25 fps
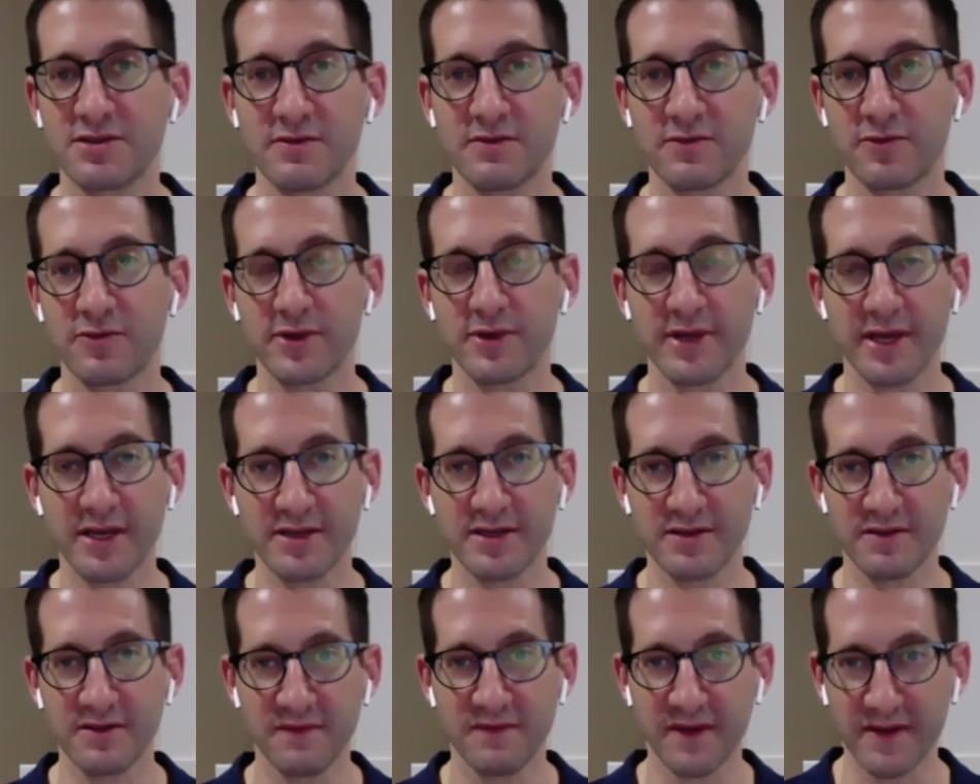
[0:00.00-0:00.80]
days and
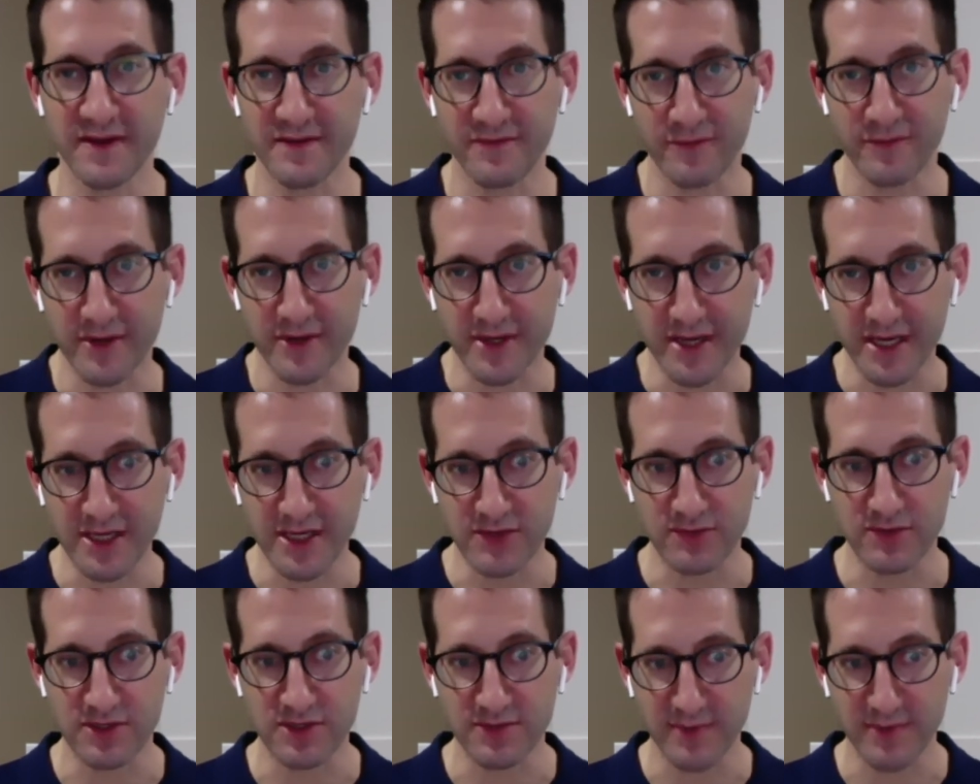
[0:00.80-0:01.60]
vent-free days,
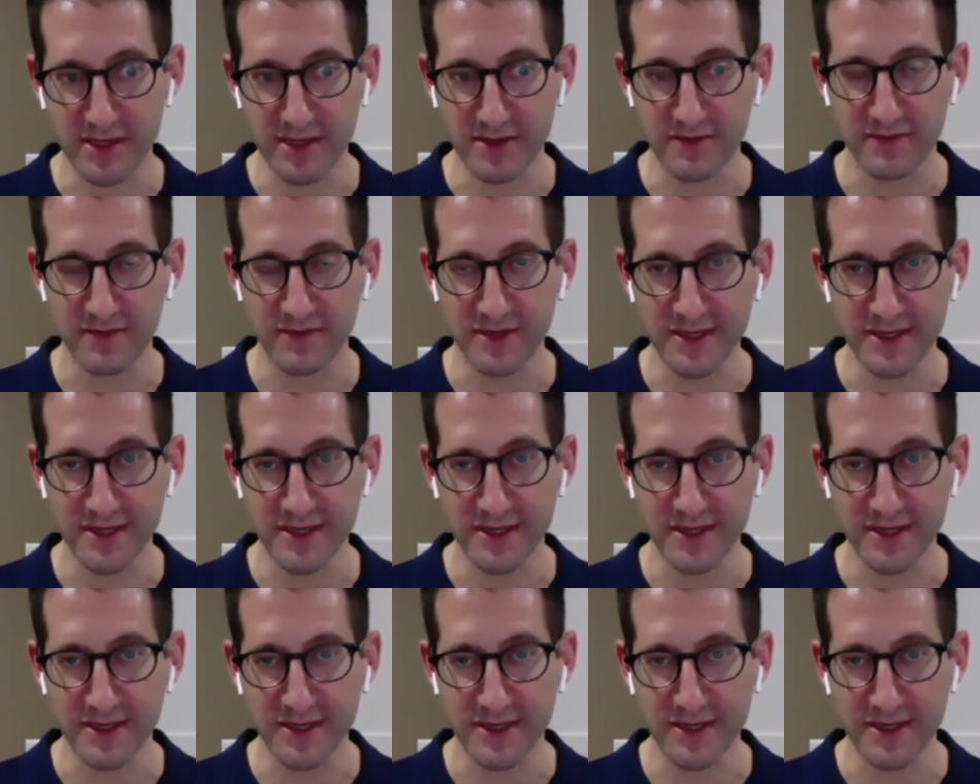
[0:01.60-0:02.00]
respectively.